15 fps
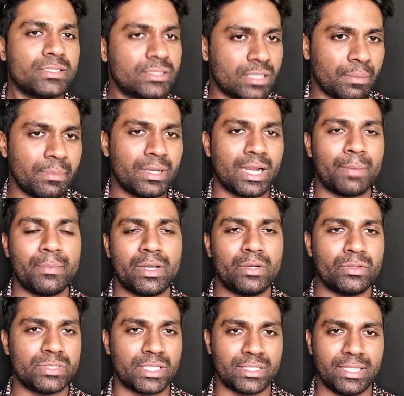some grammar
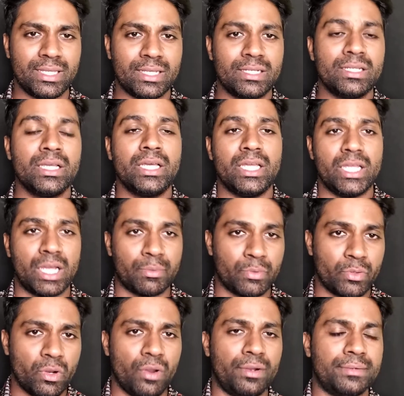rules are there, you have
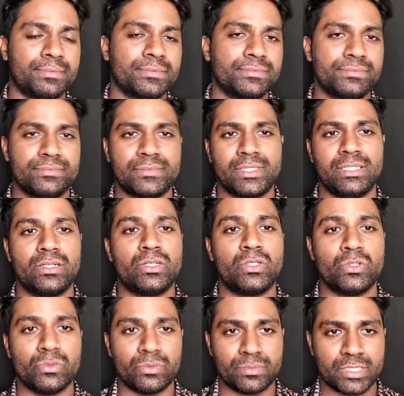to learn in order
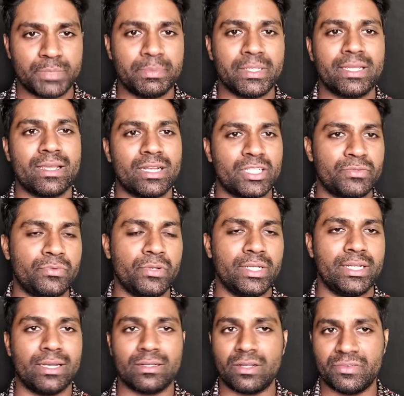to speak English
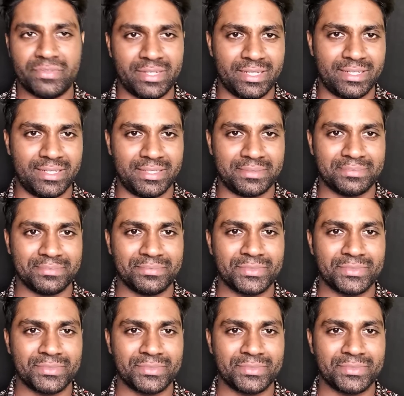fluently and confidently.